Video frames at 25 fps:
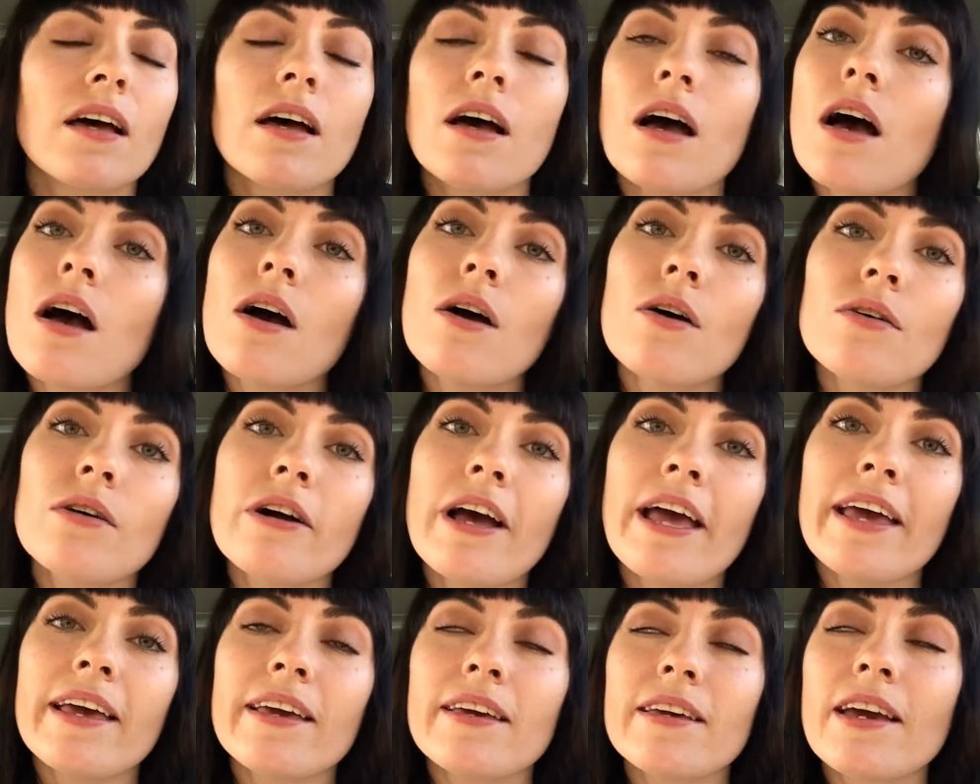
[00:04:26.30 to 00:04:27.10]
"Oh,
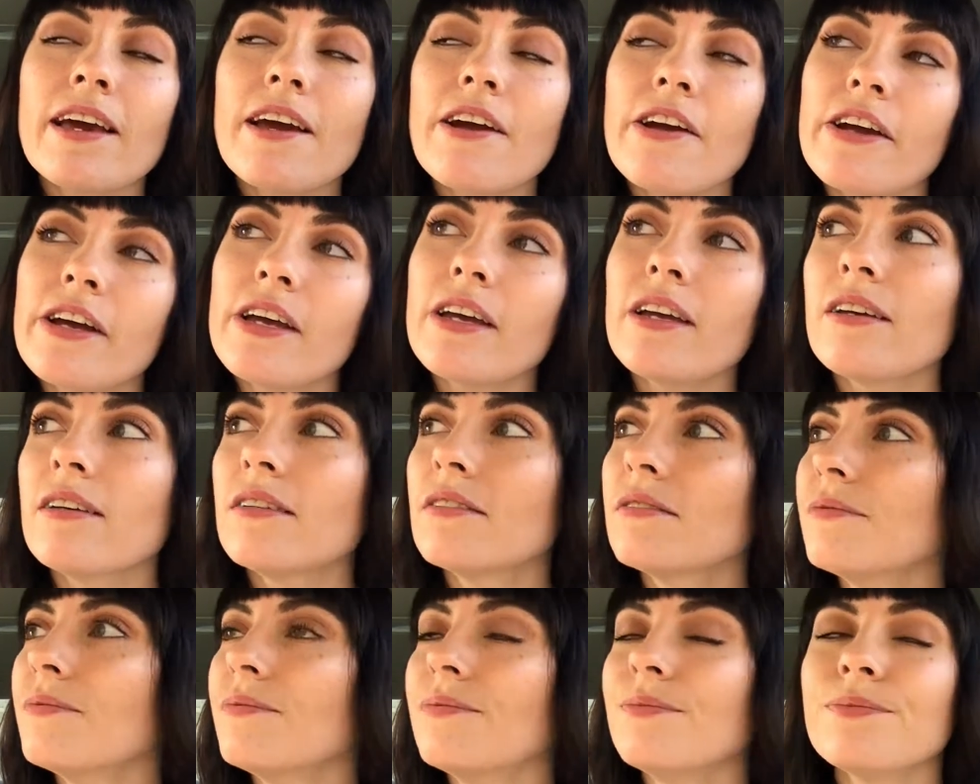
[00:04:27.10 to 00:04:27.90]
hey, Carrie."
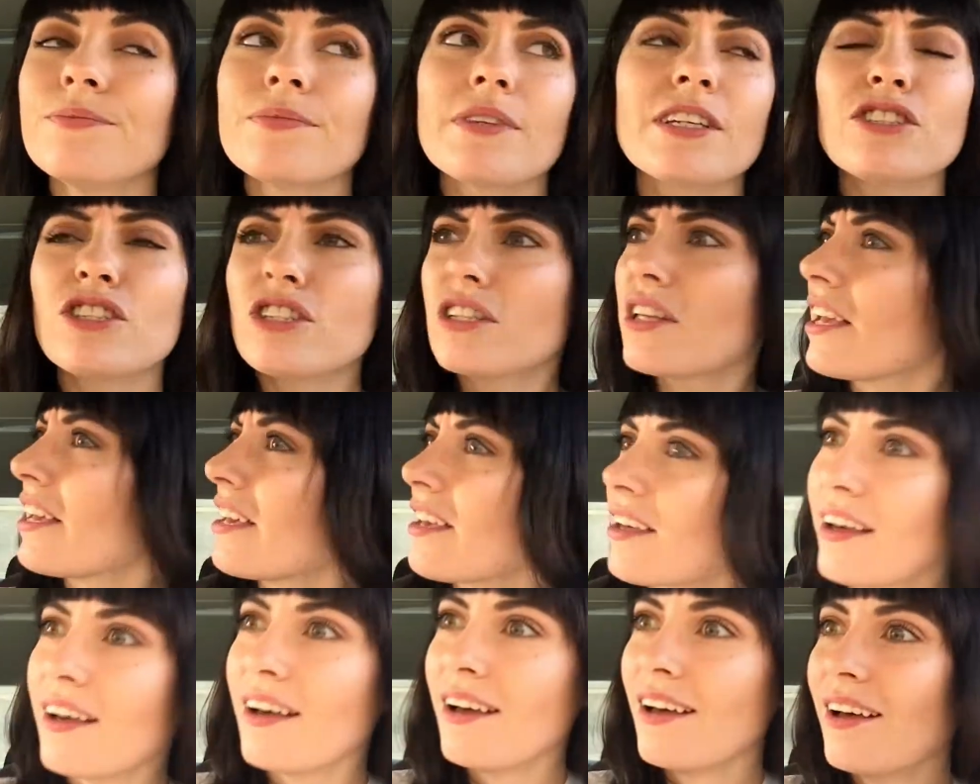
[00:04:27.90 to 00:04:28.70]
And she's
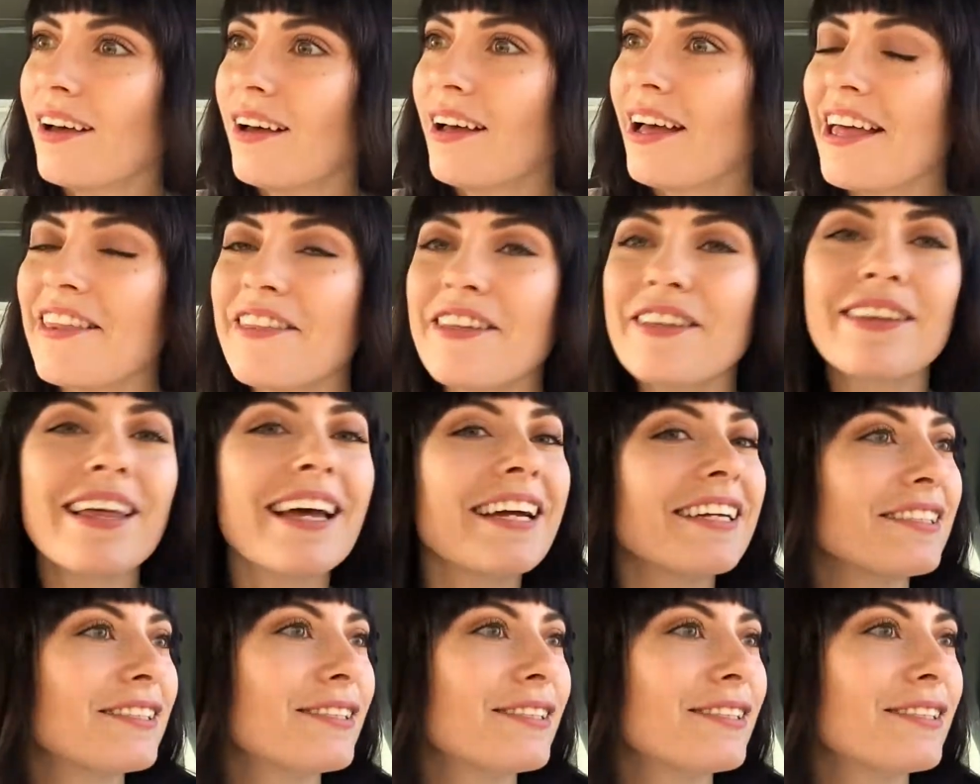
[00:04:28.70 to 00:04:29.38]
like, and then